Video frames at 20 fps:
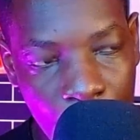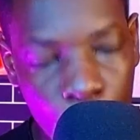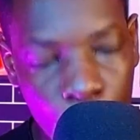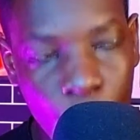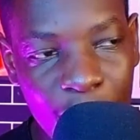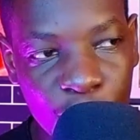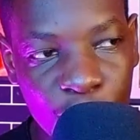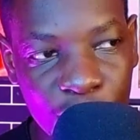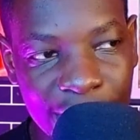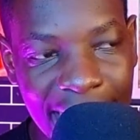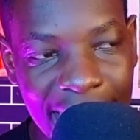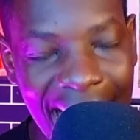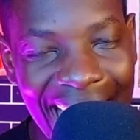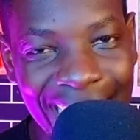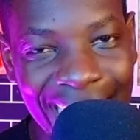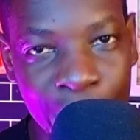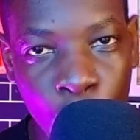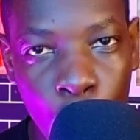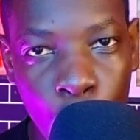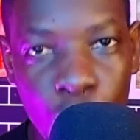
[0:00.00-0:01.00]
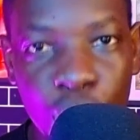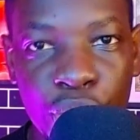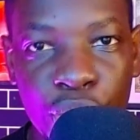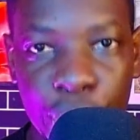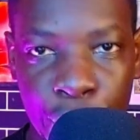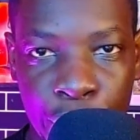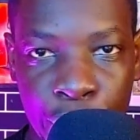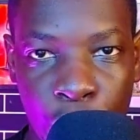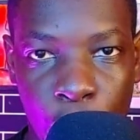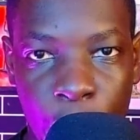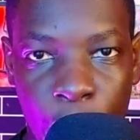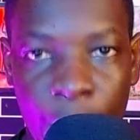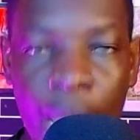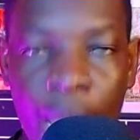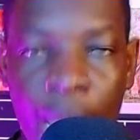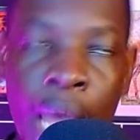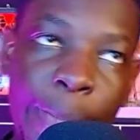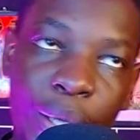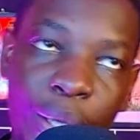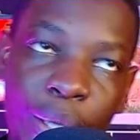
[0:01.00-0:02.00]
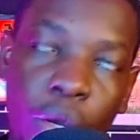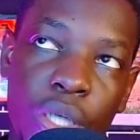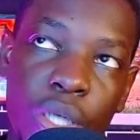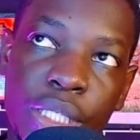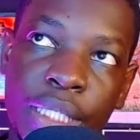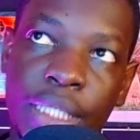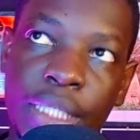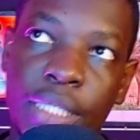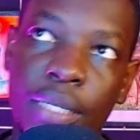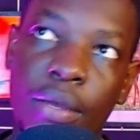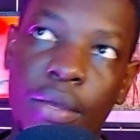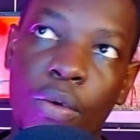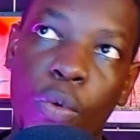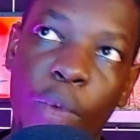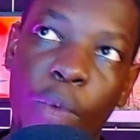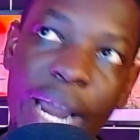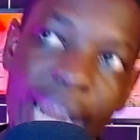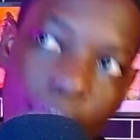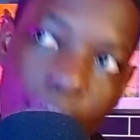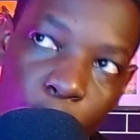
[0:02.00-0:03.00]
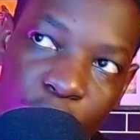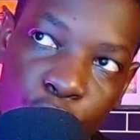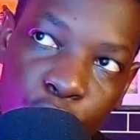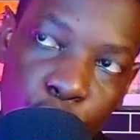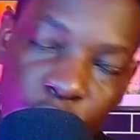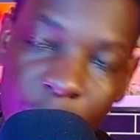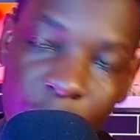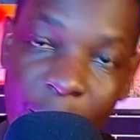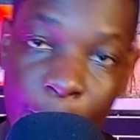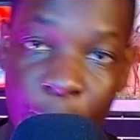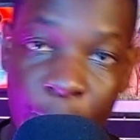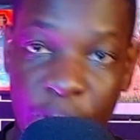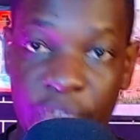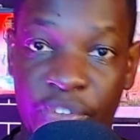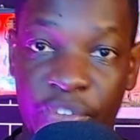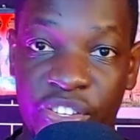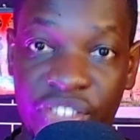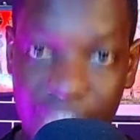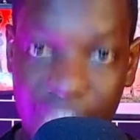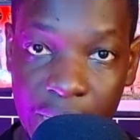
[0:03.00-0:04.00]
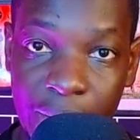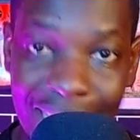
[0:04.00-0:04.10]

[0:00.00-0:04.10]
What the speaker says: want to say I told you so. Because when I was doing my preview still, I